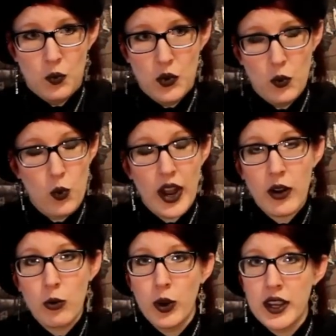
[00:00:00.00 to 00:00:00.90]

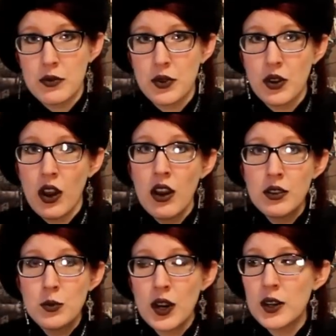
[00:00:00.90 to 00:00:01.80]
where we've
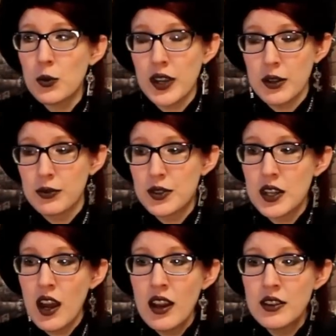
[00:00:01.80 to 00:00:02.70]
gone, what we've
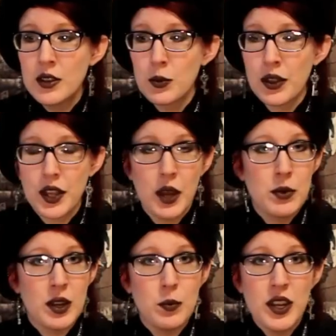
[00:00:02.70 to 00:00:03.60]
done, with how
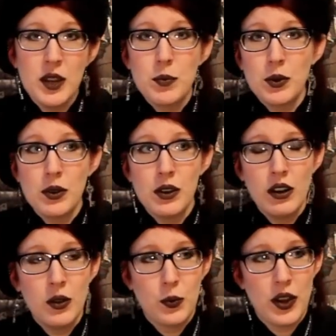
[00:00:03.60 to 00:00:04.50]
many
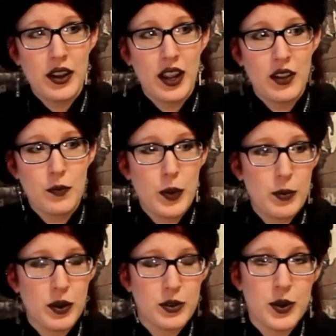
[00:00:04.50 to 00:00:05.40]
people, what have
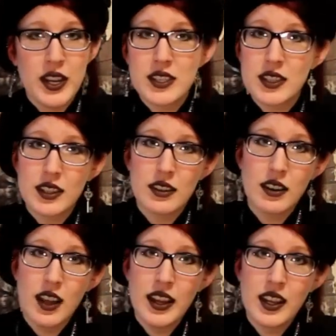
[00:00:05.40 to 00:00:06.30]
people dressed
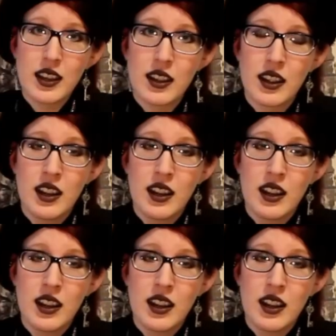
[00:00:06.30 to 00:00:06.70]
like,